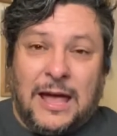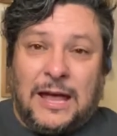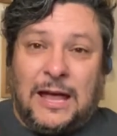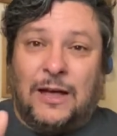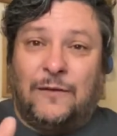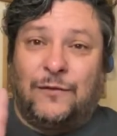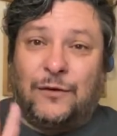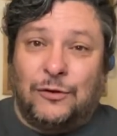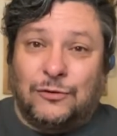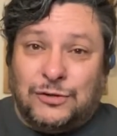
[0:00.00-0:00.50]

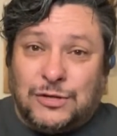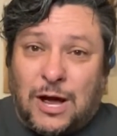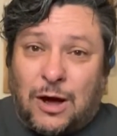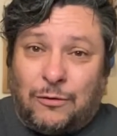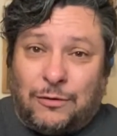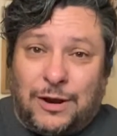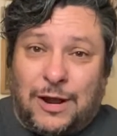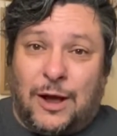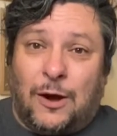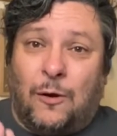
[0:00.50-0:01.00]
If you
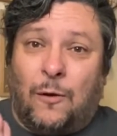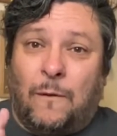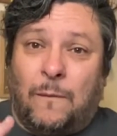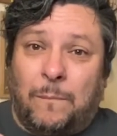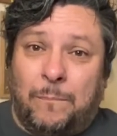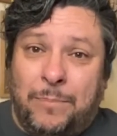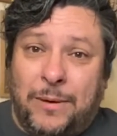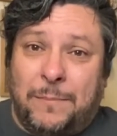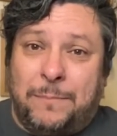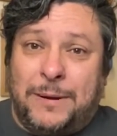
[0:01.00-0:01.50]
don't know,
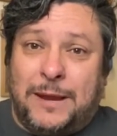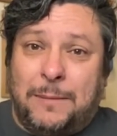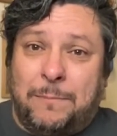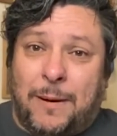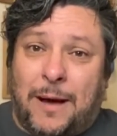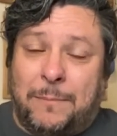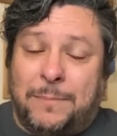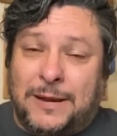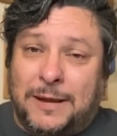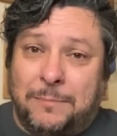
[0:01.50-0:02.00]
Bibbidi
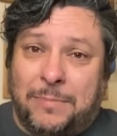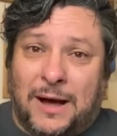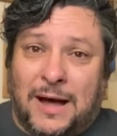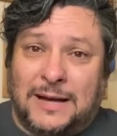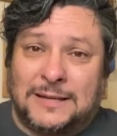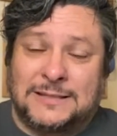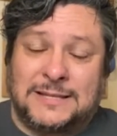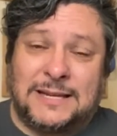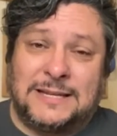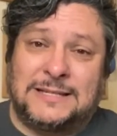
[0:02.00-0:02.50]
Bobbidi
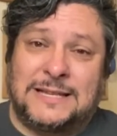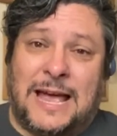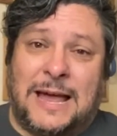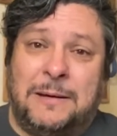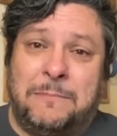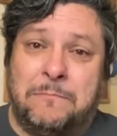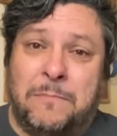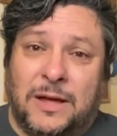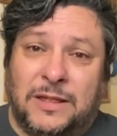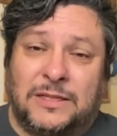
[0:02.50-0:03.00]
Box is a
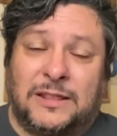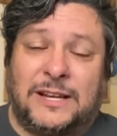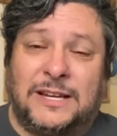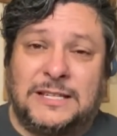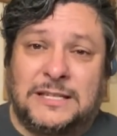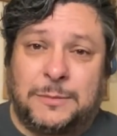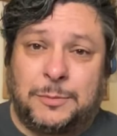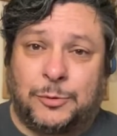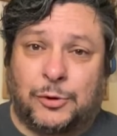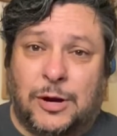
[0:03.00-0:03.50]
monthly
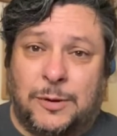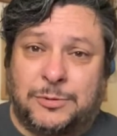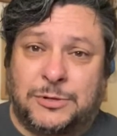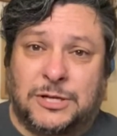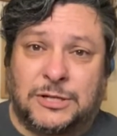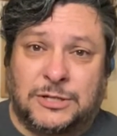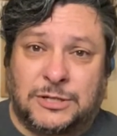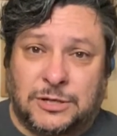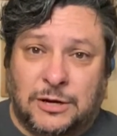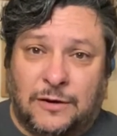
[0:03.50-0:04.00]

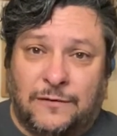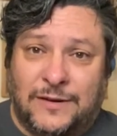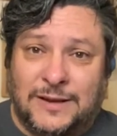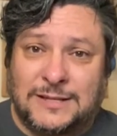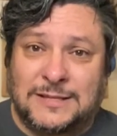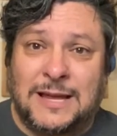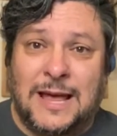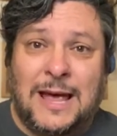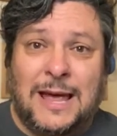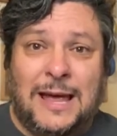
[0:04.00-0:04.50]
subscription
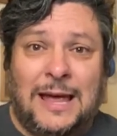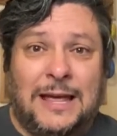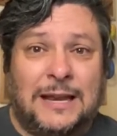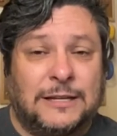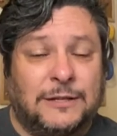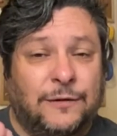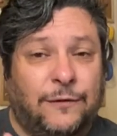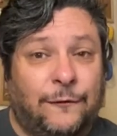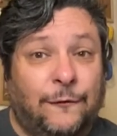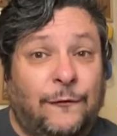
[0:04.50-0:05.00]
service. It
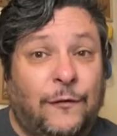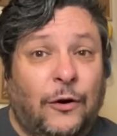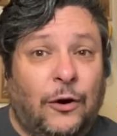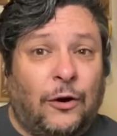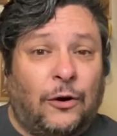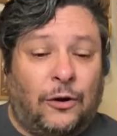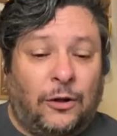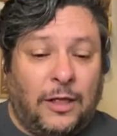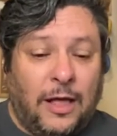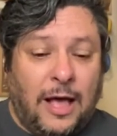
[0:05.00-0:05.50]
is
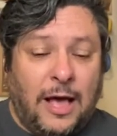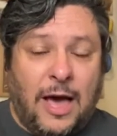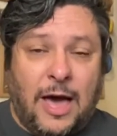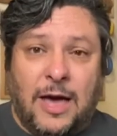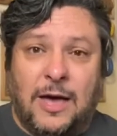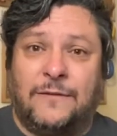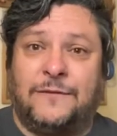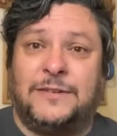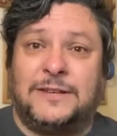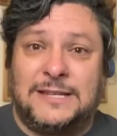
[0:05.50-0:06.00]
full
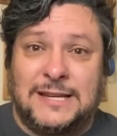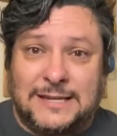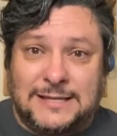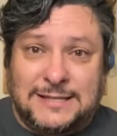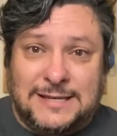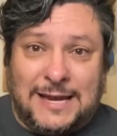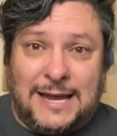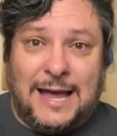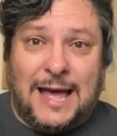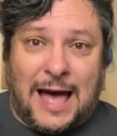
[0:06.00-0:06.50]
of
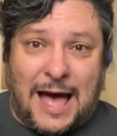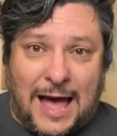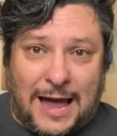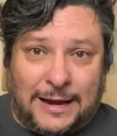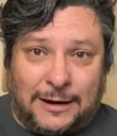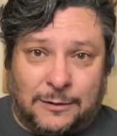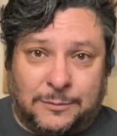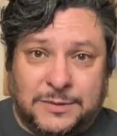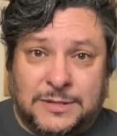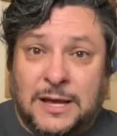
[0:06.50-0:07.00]
Disney
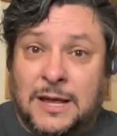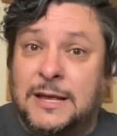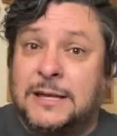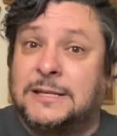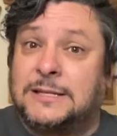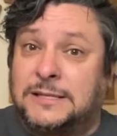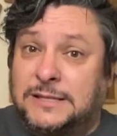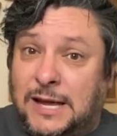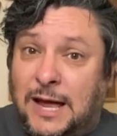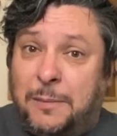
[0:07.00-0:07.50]
items,
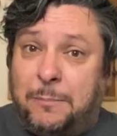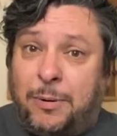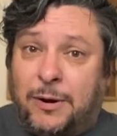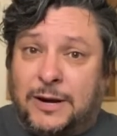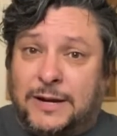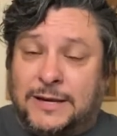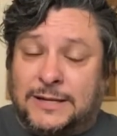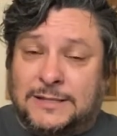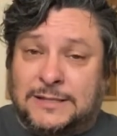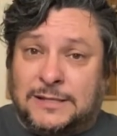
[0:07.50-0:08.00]
some
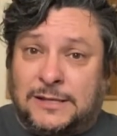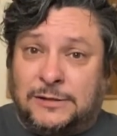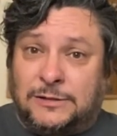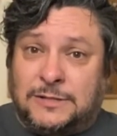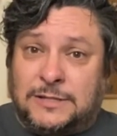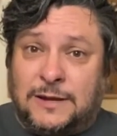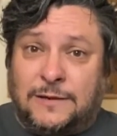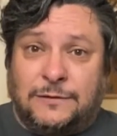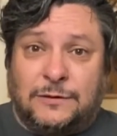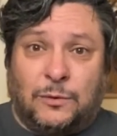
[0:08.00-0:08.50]
park
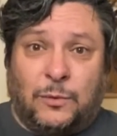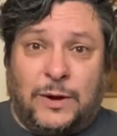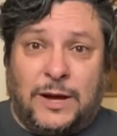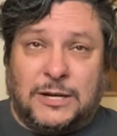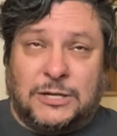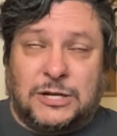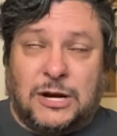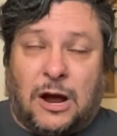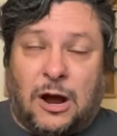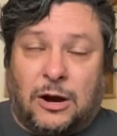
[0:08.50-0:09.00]
exclusives,
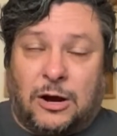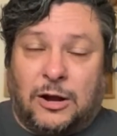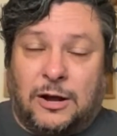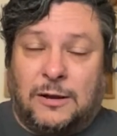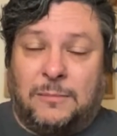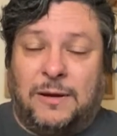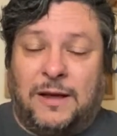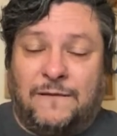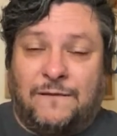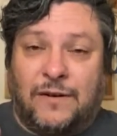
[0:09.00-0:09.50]
which are going
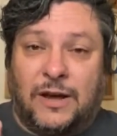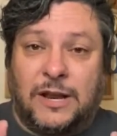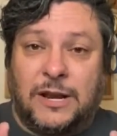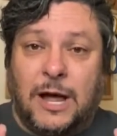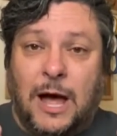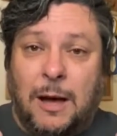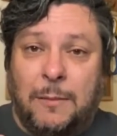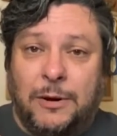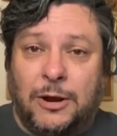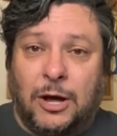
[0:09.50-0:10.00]
to be
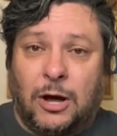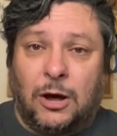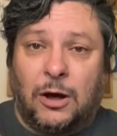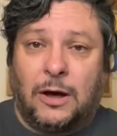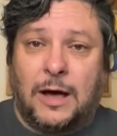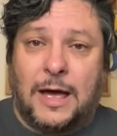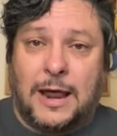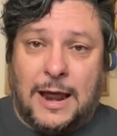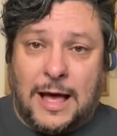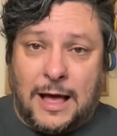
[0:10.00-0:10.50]
phenomenal,
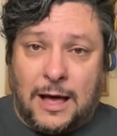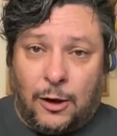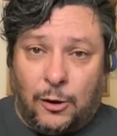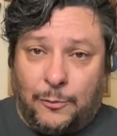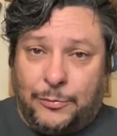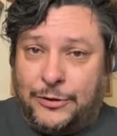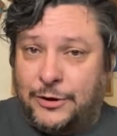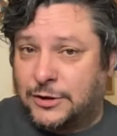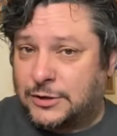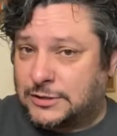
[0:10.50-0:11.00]
and I
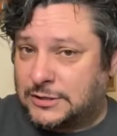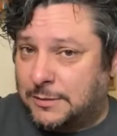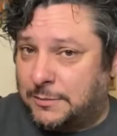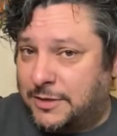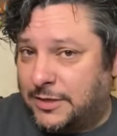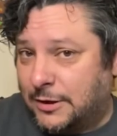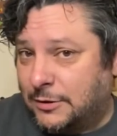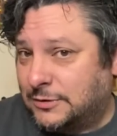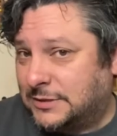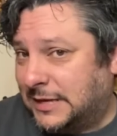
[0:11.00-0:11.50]
hope there are some
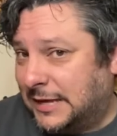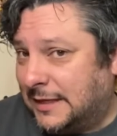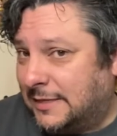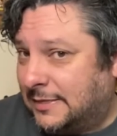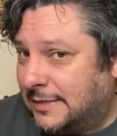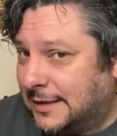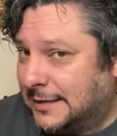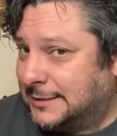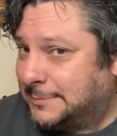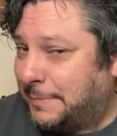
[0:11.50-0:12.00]
of those
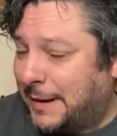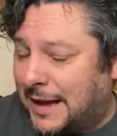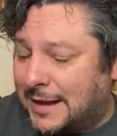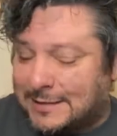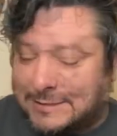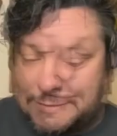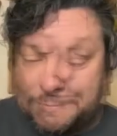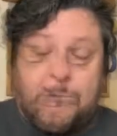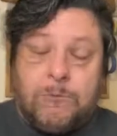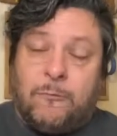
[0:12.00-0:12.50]
in this
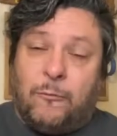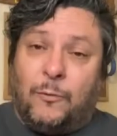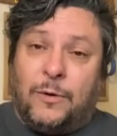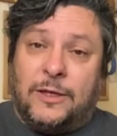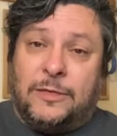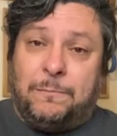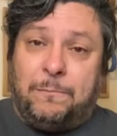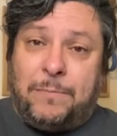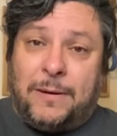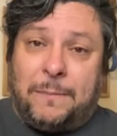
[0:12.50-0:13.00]
box.
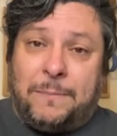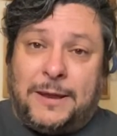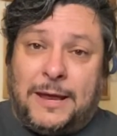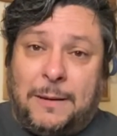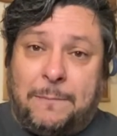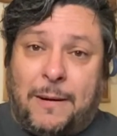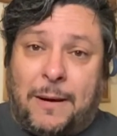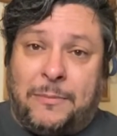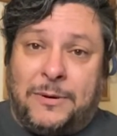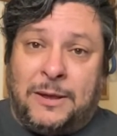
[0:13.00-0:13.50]
With Bibbidi
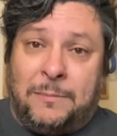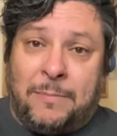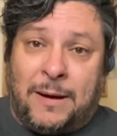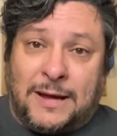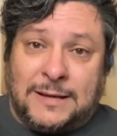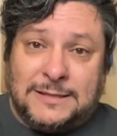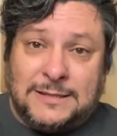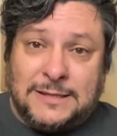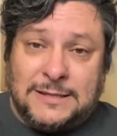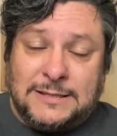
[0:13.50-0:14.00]
Bobbidi
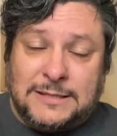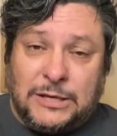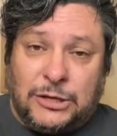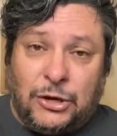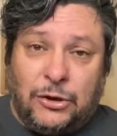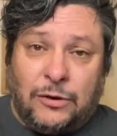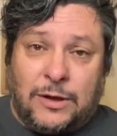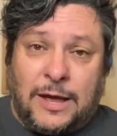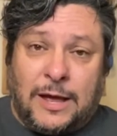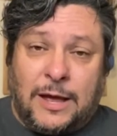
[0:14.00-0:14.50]
Boxes,
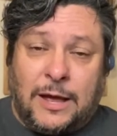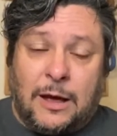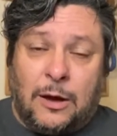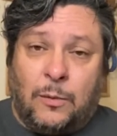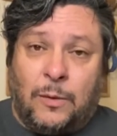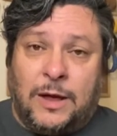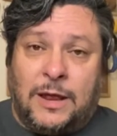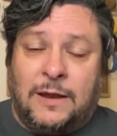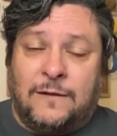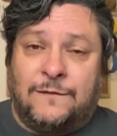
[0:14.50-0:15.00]
you can
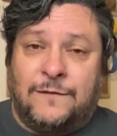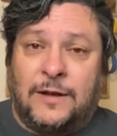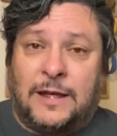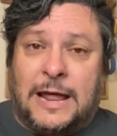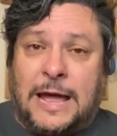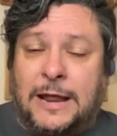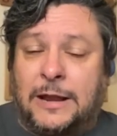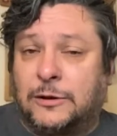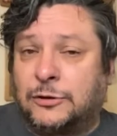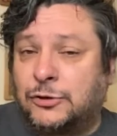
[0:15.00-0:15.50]
go in and fill
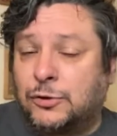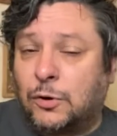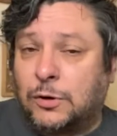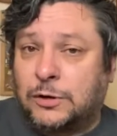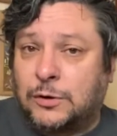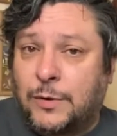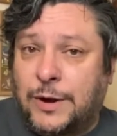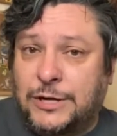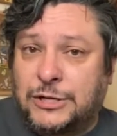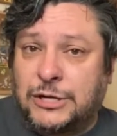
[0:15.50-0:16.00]
out a
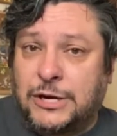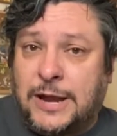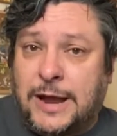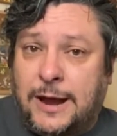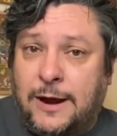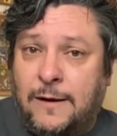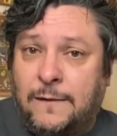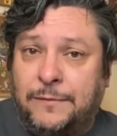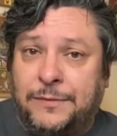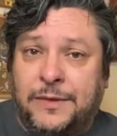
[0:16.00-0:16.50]
short
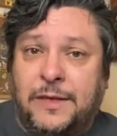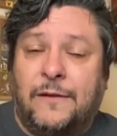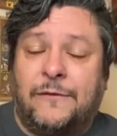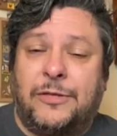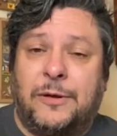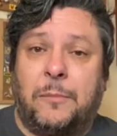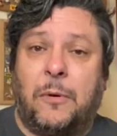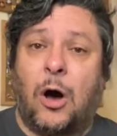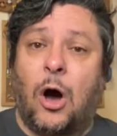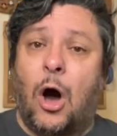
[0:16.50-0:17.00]
questionnaire, give
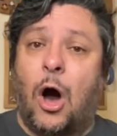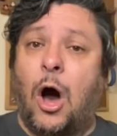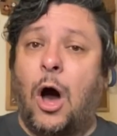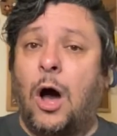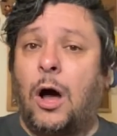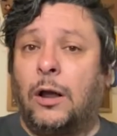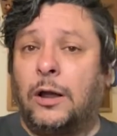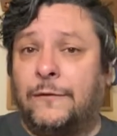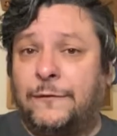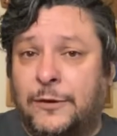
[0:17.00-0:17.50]
them
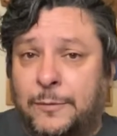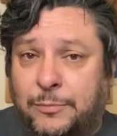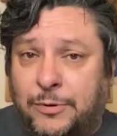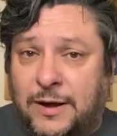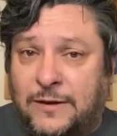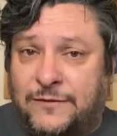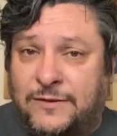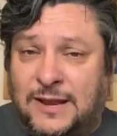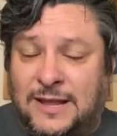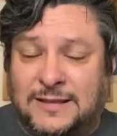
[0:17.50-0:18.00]
all of your
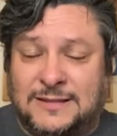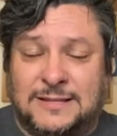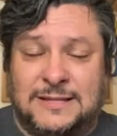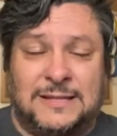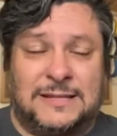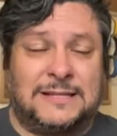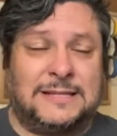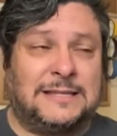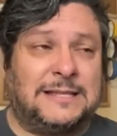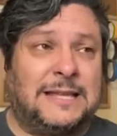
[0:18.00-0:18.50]

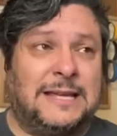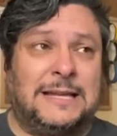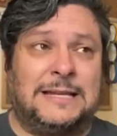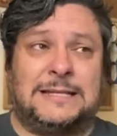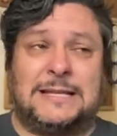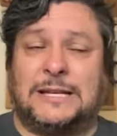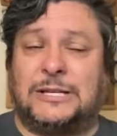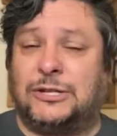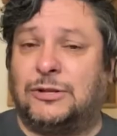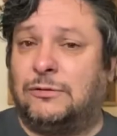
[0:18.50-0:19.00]
preferences, things
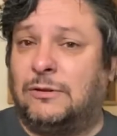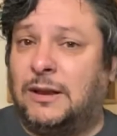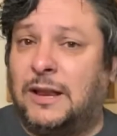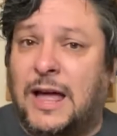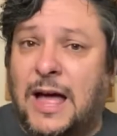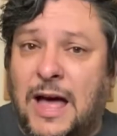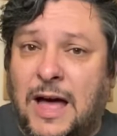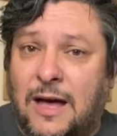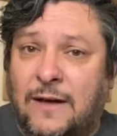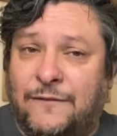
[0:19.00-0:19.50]
that you
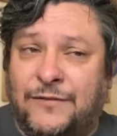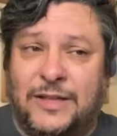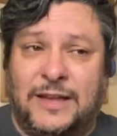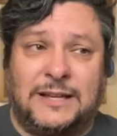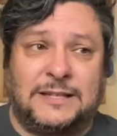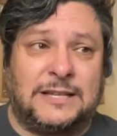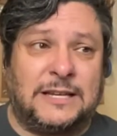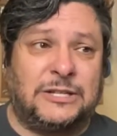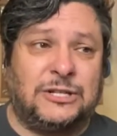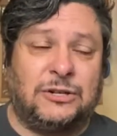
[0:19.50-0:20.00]
love,
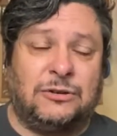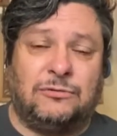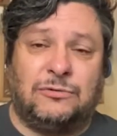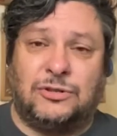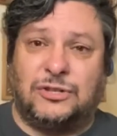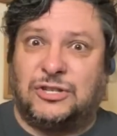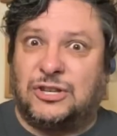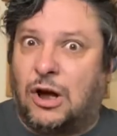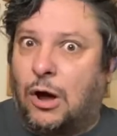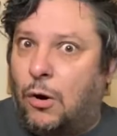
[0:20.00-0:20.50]
things that you
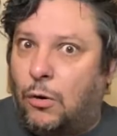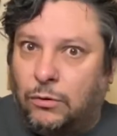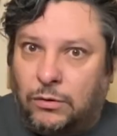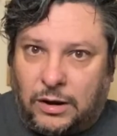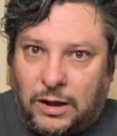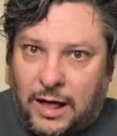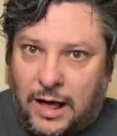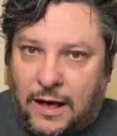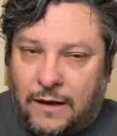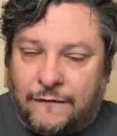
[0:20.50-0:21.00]
don't
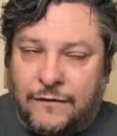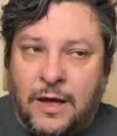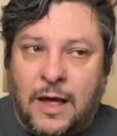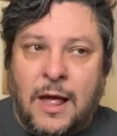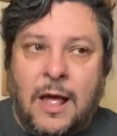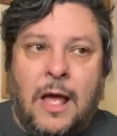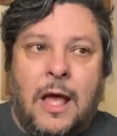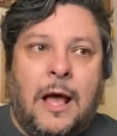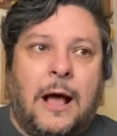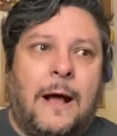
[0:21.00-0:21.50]
love,
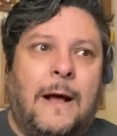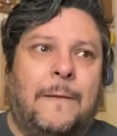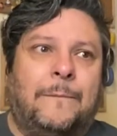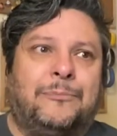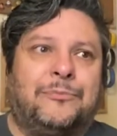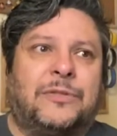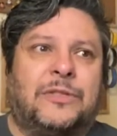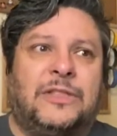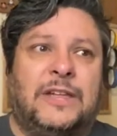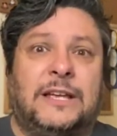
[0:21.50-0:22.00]

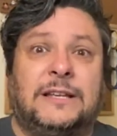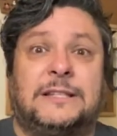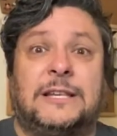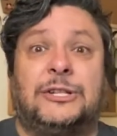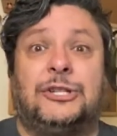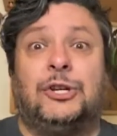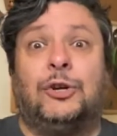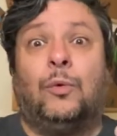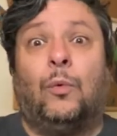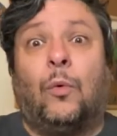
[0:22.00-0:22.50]
things
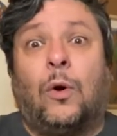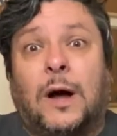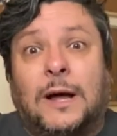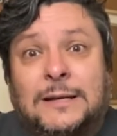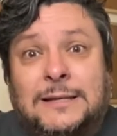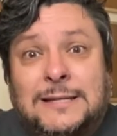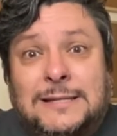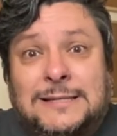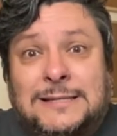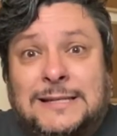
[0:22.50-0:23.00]
that you want
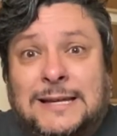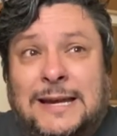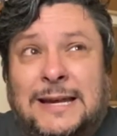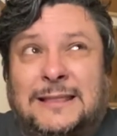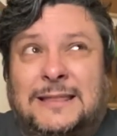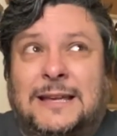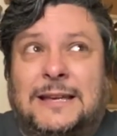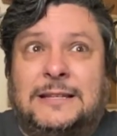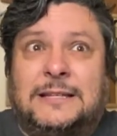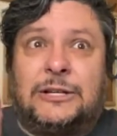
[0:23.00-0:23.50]
to see,
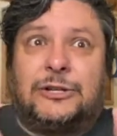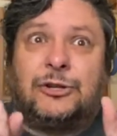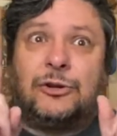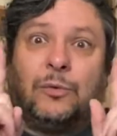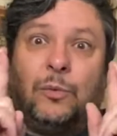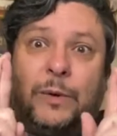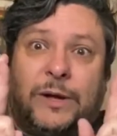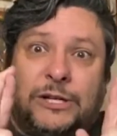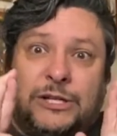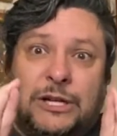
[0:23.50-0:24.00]
things that you're
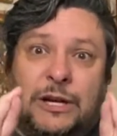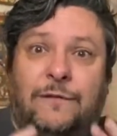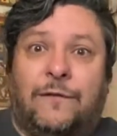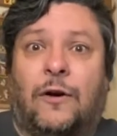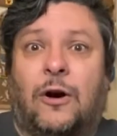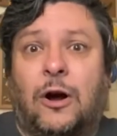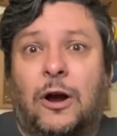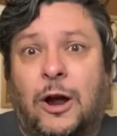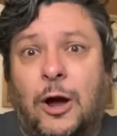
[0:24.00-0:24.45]
wishing for,